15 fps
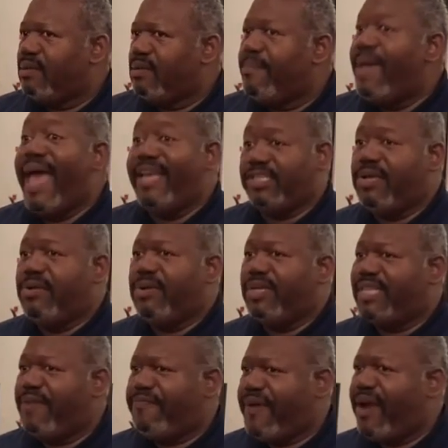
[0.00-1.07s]
I'm asking you,
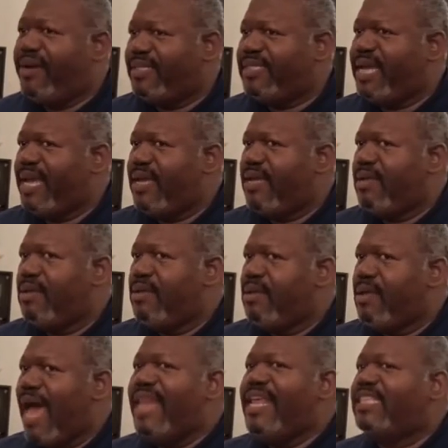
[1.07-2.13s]
is that fair to say?
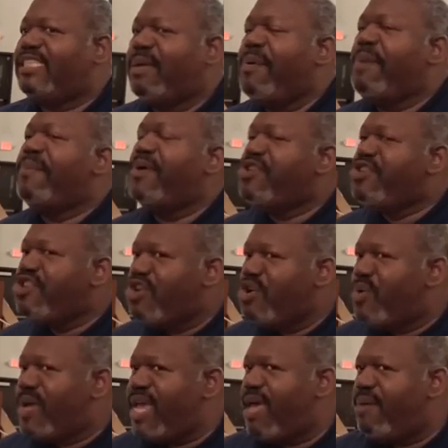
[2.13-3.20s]
I think some people
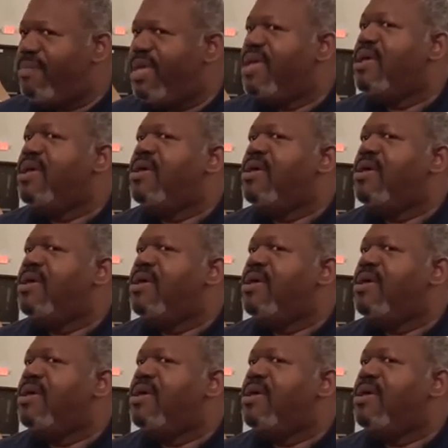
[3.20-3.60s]
knew him,